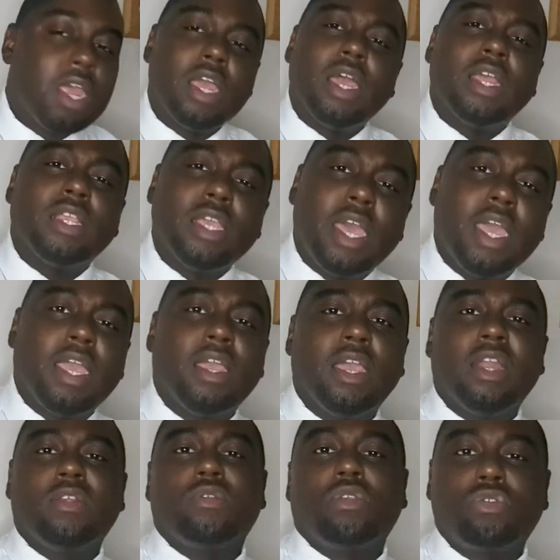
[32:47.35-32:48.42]
And yeah,
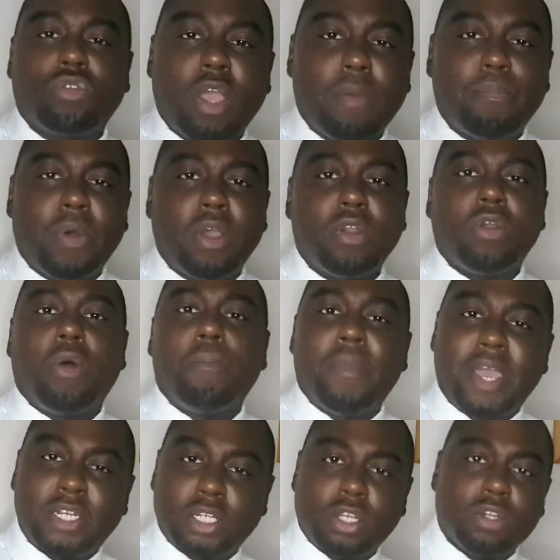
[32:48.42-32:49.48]
hit the subscribe button on
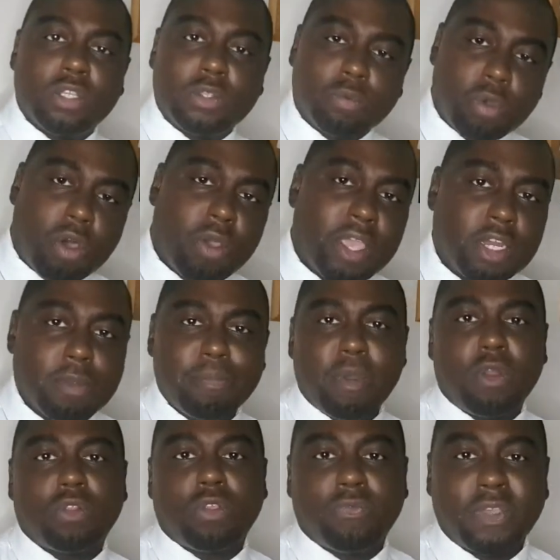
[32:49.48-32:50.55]
my channel as well. Hit the
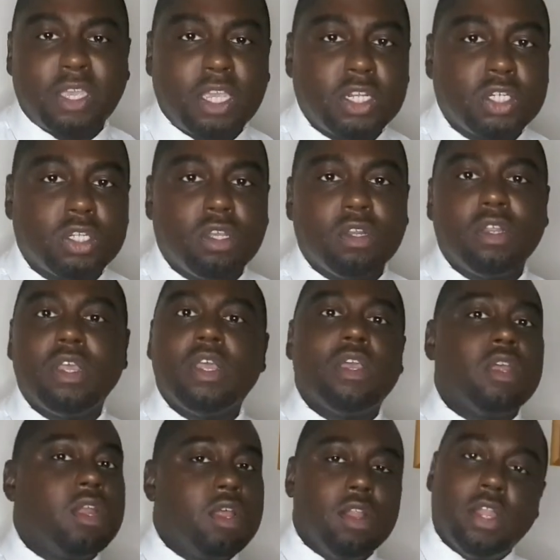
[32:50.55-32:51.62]
bell notification.
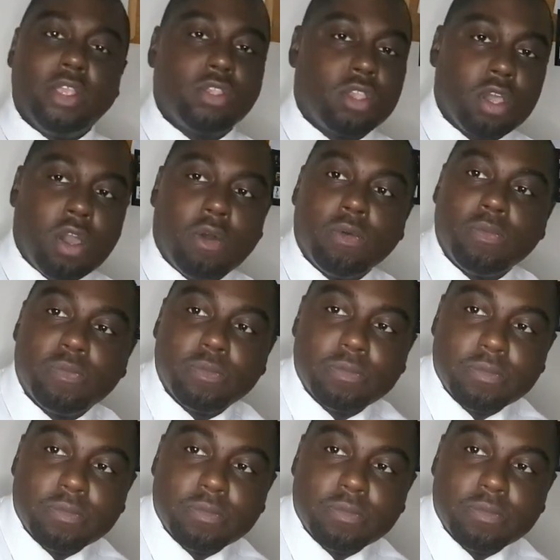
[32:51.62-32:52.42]
Let's go.